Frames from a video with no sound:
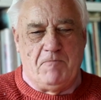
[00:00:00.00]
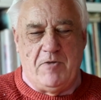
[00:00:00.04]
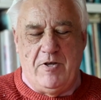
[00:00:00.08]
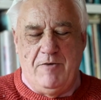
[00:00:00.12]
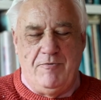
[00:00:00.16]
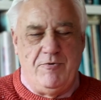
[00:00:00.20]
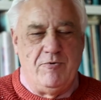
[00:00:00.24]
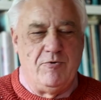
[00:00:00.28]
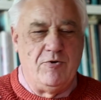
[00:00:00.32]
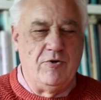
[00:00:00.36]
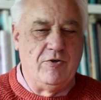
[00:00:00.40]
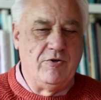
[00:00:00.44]

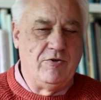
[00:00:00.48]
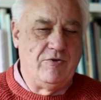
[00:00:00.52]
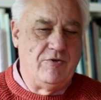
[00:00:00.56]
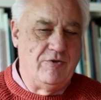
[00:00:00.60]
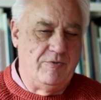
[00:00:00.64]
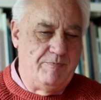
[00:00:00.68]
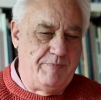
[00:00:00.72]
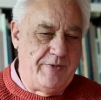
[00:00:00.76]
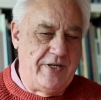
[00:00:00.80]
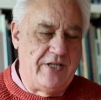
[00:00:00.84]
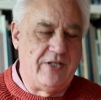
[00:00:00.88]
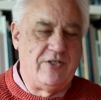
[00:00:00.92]
if you've got
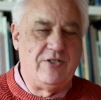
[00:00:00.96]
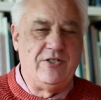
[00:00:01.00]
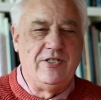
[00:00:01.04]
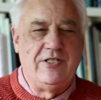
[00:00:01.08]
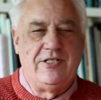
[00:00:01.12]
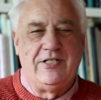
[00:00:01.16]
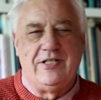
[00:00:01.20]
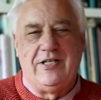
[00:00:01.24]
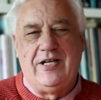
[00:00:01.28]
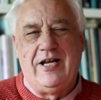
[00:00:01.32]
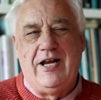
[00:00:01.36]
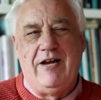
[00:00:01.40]
good
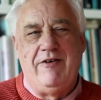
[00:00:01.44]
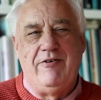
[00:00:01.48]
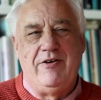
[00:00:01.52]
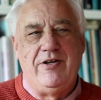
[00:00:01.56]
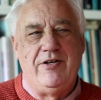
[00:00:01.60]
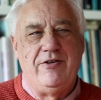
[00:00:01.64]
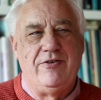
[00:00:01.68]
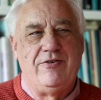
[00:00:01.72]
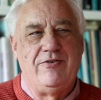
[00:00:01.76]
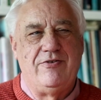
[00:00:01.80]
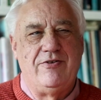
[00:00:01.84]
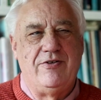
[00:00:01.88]
pictures that carry
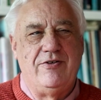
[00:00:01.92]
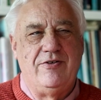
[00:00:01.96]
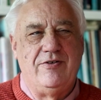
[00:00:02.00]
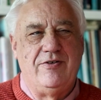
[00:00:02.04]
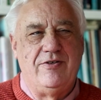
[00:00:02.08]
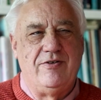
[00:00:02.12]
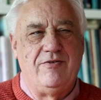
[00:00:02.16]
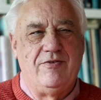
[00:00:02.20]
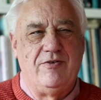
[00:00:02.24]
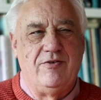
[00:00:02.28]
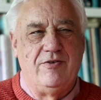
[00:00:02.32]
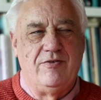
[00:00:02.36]
you
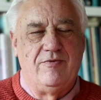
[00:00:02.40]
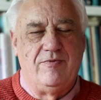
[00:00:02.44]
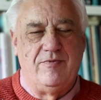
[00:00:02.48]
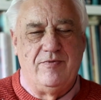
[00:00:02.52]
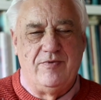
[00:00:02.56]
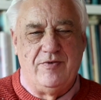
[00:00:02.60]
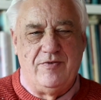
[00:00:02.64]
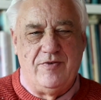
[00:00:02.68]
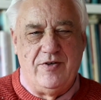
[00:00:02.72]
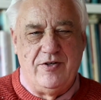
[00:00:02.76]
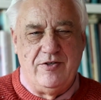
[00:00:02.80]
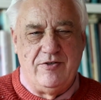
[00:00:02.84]
through, good
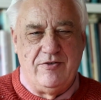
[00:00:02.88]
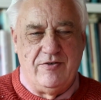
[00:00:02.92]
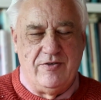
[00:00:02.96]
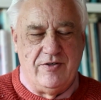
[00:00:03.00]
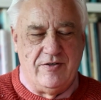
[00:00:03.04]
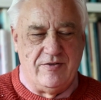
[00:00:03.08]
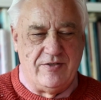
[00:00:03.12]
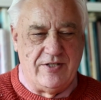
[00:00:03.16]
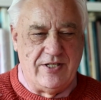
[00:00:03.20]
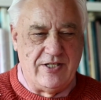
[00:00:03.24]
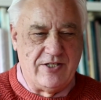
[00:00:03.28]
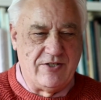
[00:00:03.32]

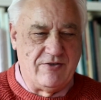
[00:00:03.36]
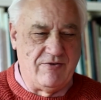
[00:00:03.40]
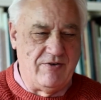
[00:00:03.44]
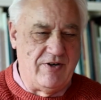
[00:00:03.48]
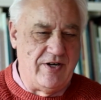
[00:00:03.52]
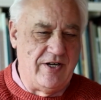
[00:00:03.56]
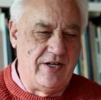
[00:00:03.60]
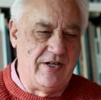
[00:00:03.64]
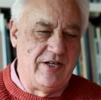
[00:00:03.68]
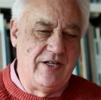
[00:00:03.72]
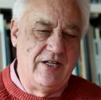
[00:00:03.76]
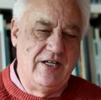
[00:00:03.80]
photographs, that's
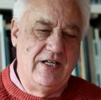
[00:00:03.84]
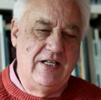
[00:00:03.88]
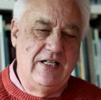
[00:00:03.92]
great.